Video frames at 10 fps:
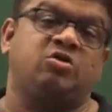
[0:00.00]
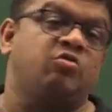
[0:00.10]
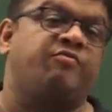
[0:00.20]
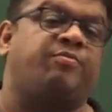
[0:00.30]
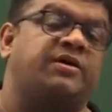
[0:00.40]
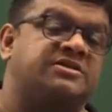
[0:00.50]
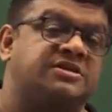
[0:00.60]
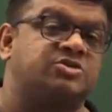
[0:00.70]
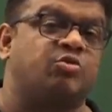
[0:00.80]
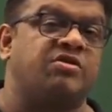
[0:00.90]
two
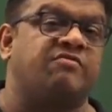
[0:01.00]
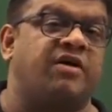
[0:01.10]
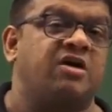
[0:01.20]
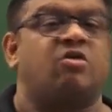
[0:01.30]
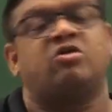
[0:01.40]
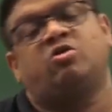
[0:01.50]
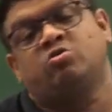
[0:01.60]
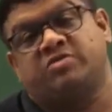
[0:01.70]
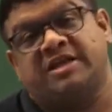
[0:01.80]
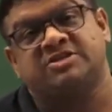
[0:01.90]
persons doing work or
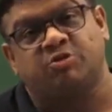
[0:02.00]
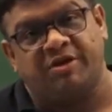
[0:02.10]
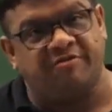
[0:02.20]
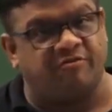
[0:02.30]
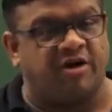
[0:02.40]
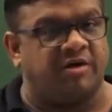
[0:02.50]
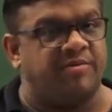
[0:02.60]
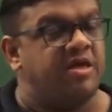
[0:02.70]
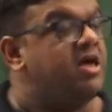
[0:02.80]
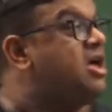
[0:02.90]
two things doing work.
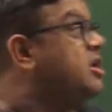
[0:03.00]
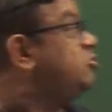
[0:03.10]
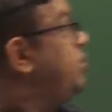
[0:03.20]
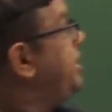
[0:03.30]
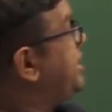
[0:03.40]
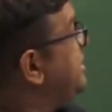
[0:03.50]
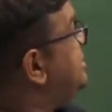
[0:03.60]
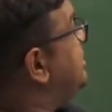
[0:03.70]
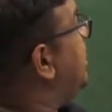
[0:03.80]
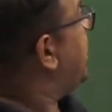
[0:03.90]
So, it is,